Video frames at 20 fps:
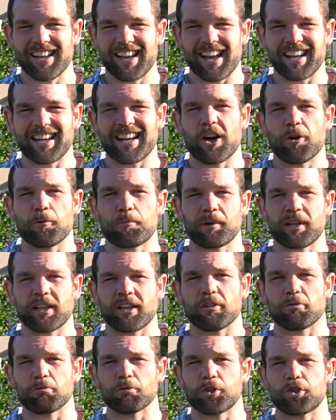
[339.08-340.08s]
and
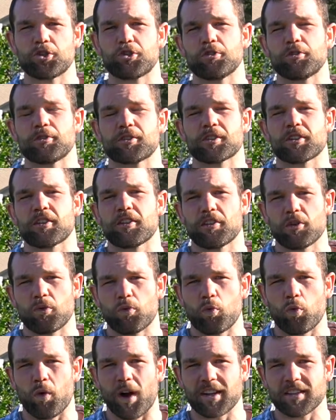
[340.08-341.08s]
helping reduce the
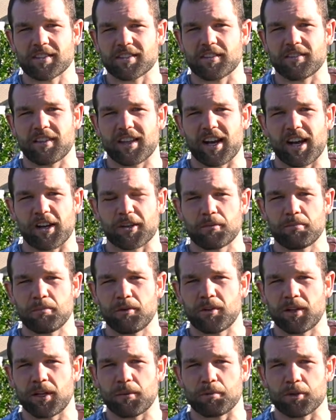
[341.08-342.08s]
waste that our
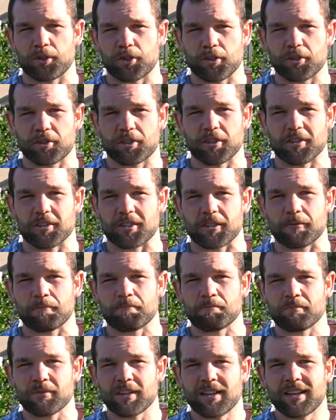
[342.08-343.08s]
community produces.
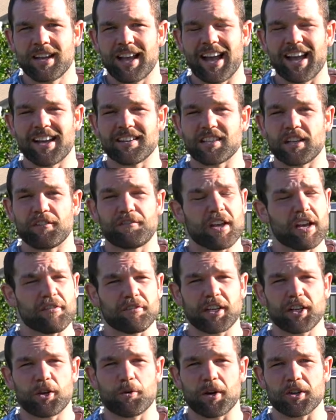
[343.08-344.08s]
And if you have
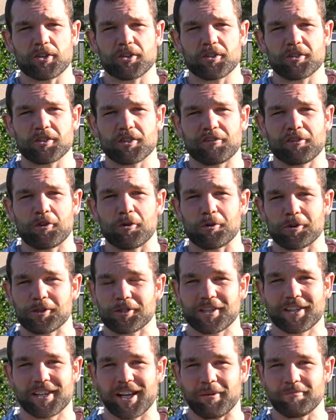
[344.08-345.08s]
any questions, of
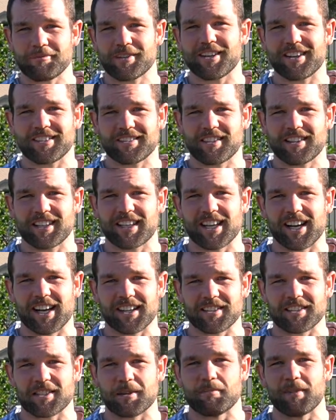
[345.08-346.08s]
course, come down to the
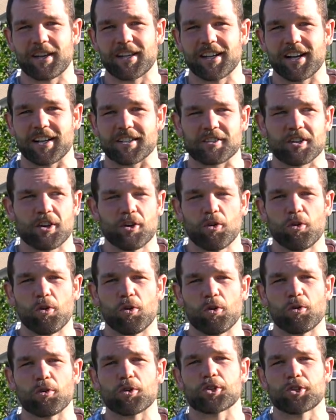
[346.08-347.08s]
garden to meet us
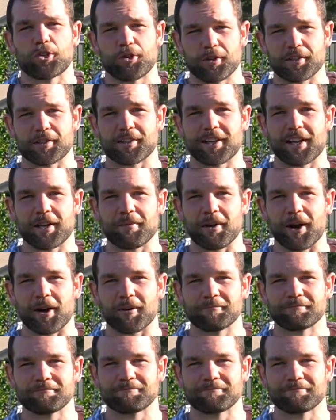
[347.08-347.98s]
or shoot us an email.